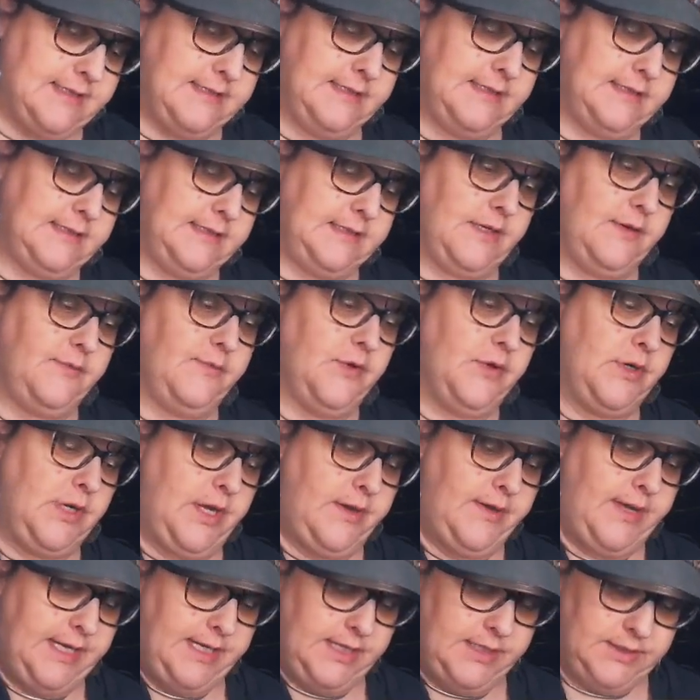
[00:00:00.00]
So we'll go
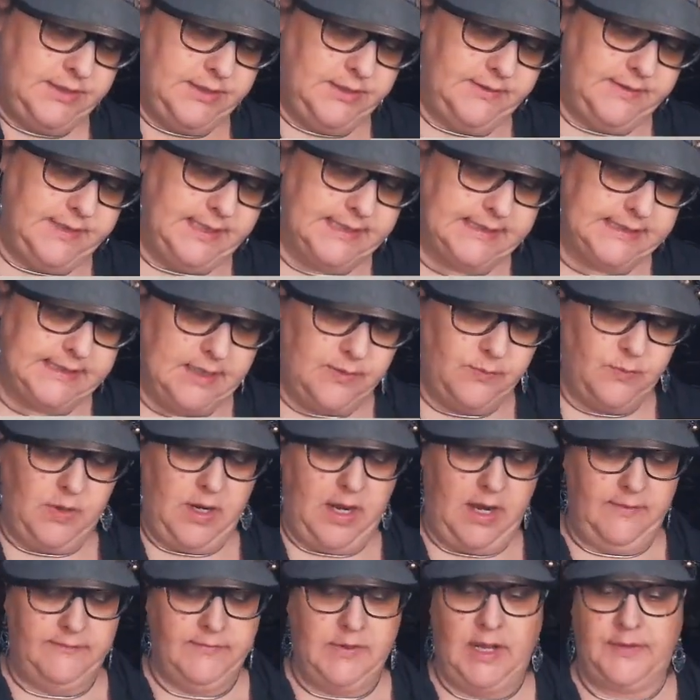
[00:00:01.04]
ahead and do this. And where
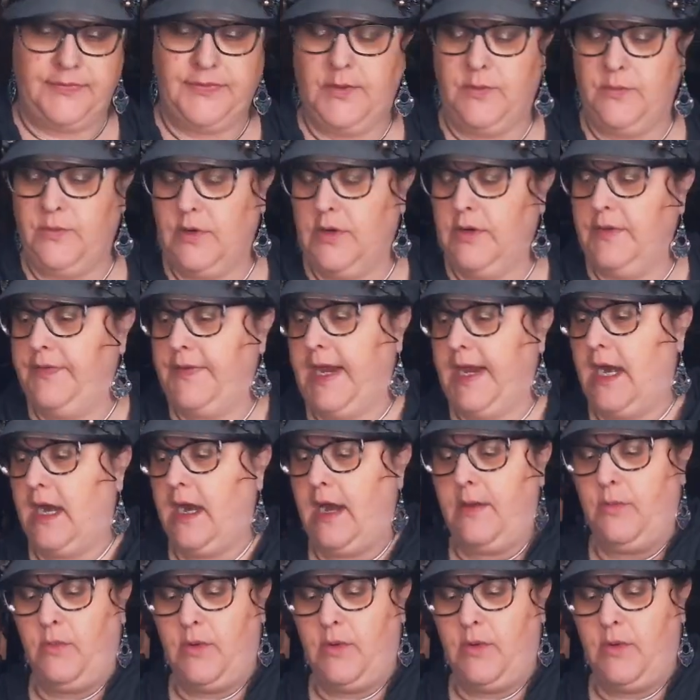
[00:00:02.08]
I've got the world there,